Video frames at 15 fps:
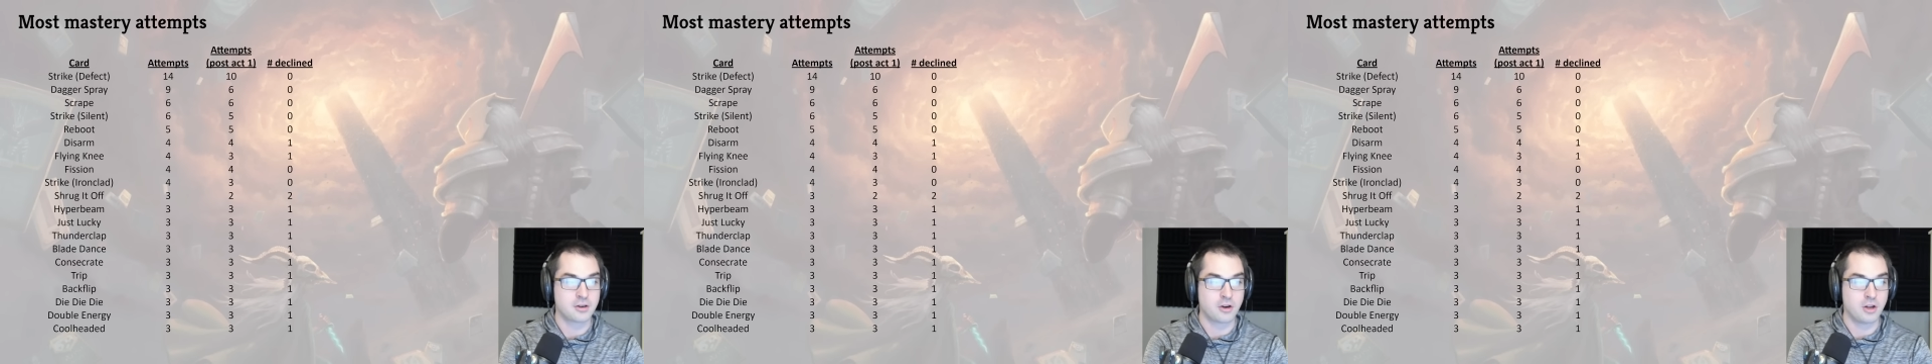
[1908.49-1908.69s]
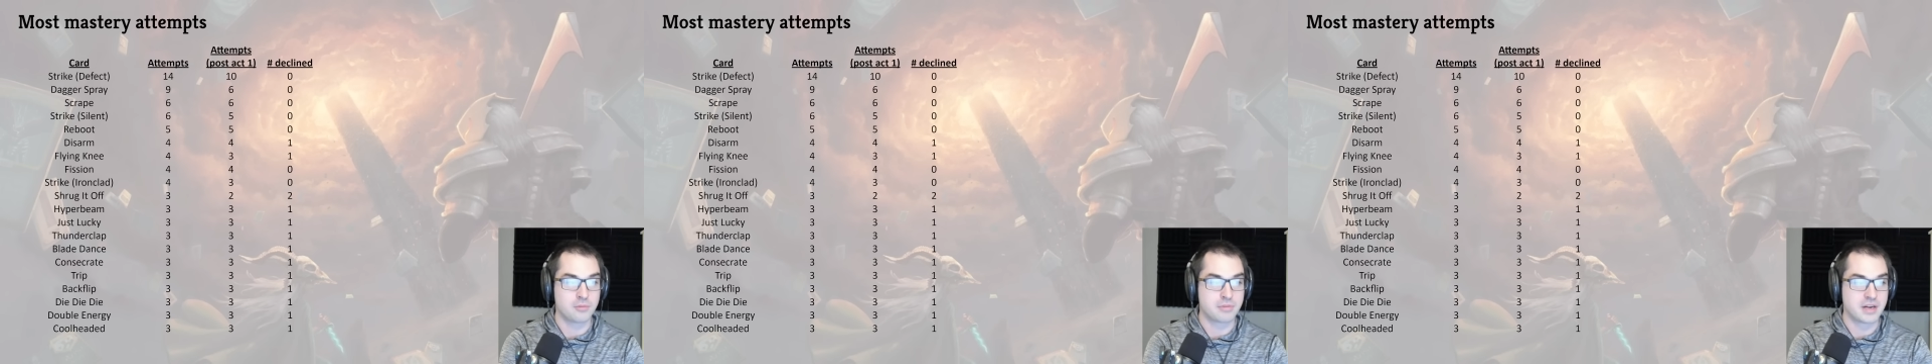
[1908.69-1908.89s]

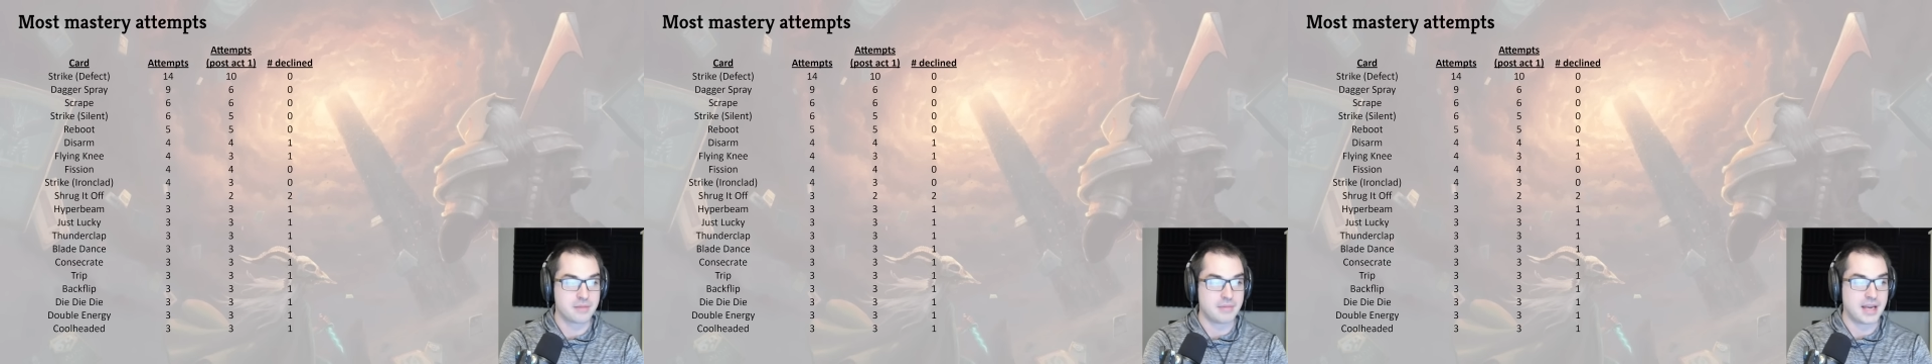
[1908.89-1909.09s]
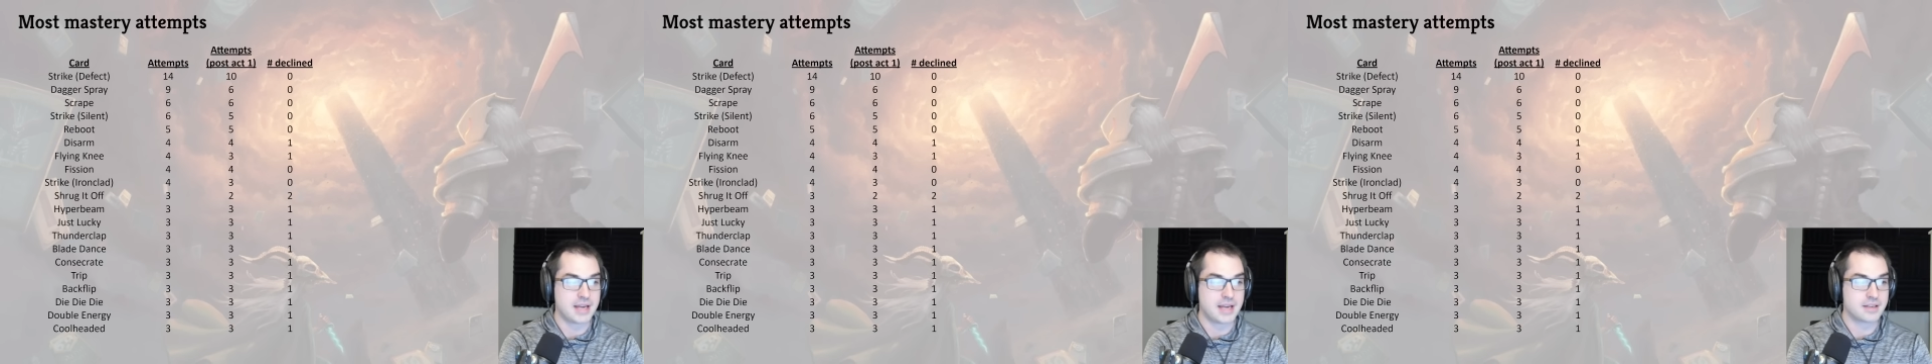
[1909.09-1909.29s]
are all pretty
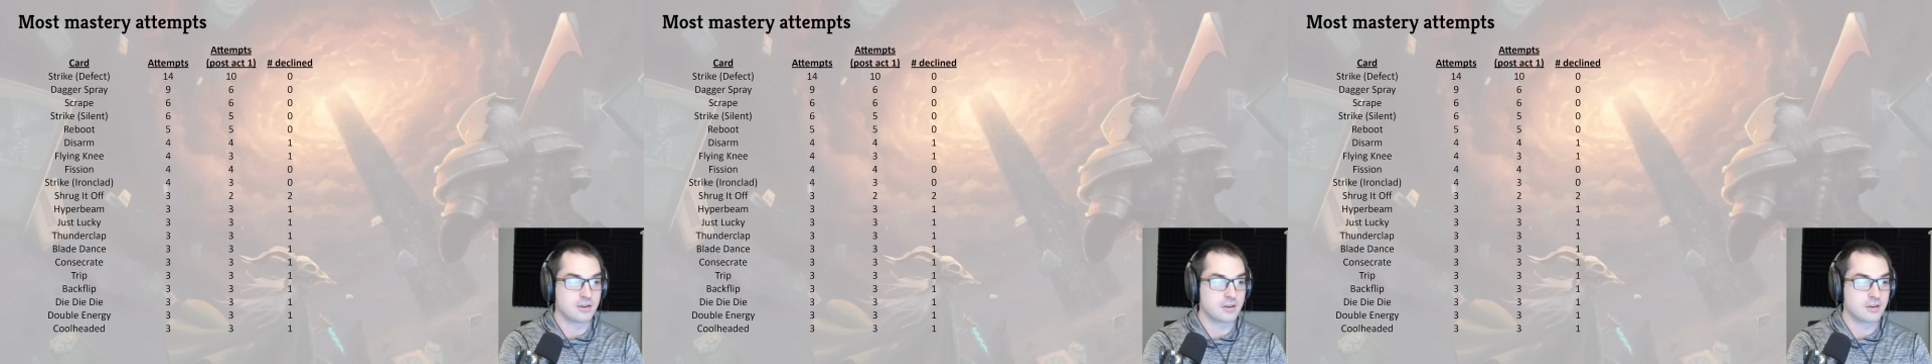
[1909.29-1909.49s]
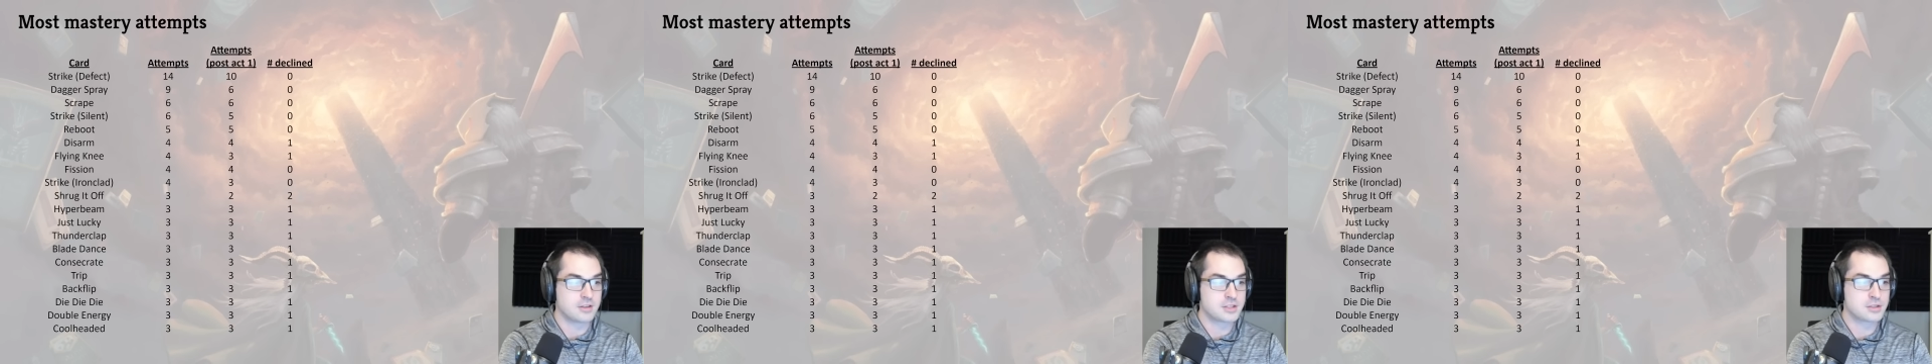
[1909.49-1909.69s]
bad
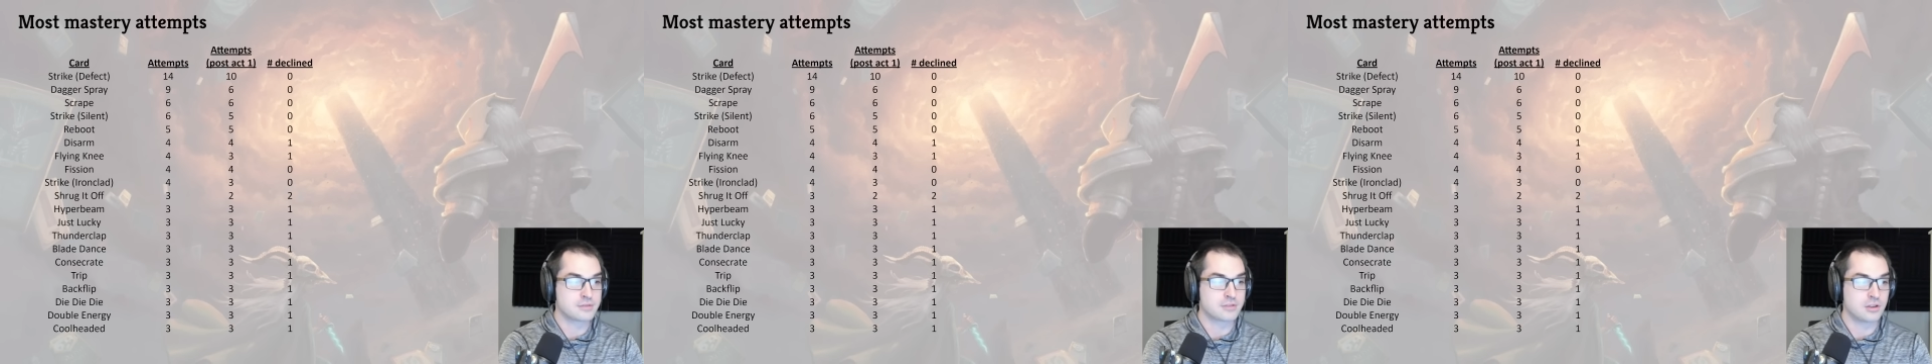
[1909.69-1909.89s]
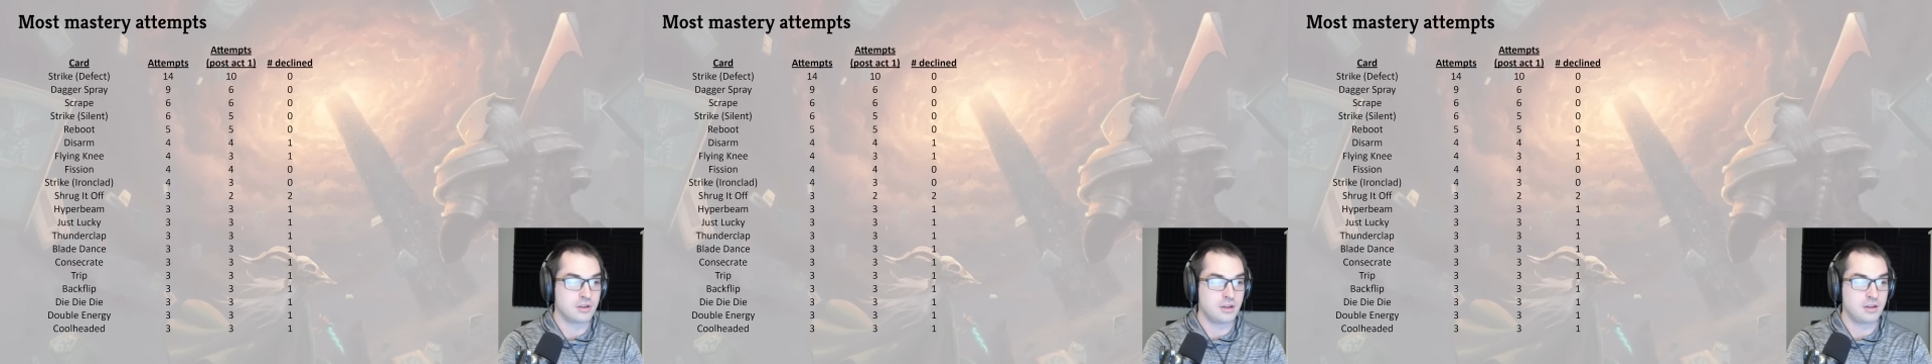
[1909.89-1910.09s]
cards
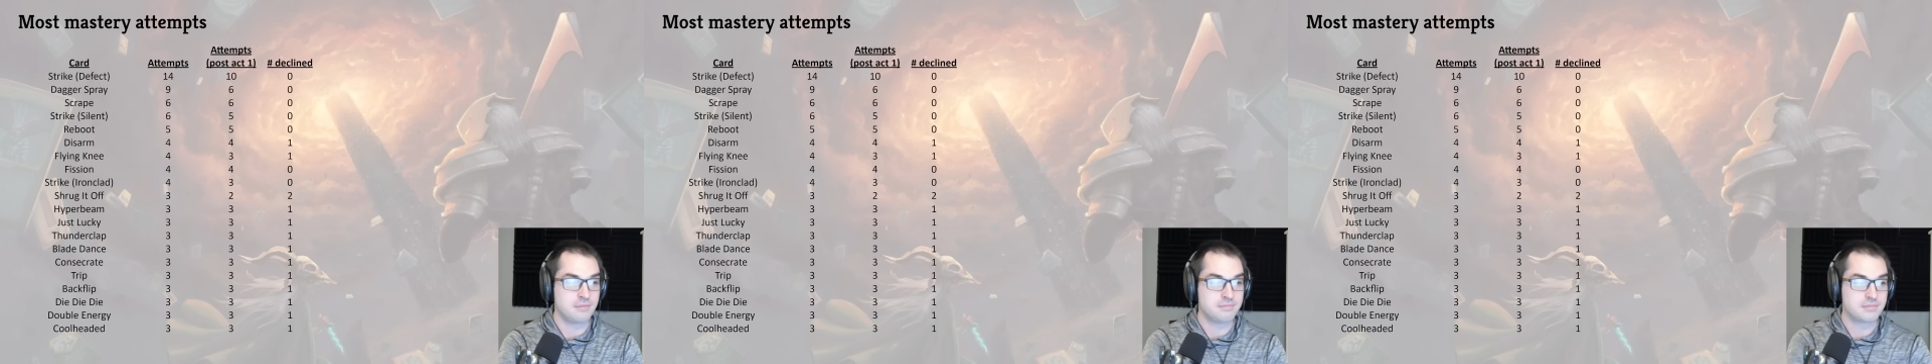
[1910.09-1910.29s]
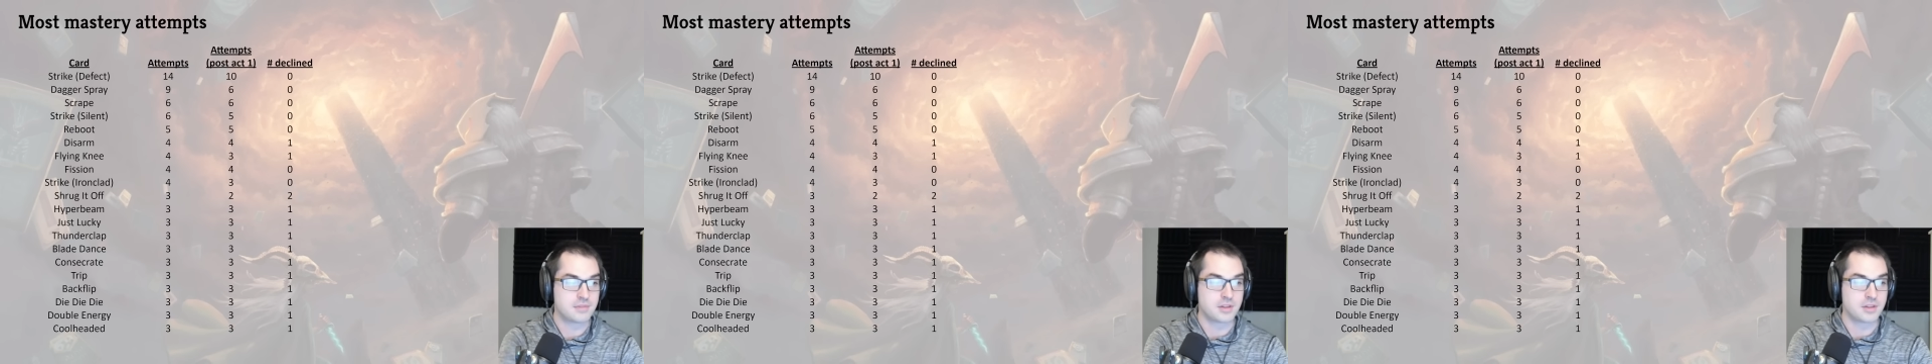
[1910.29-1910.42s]
overall.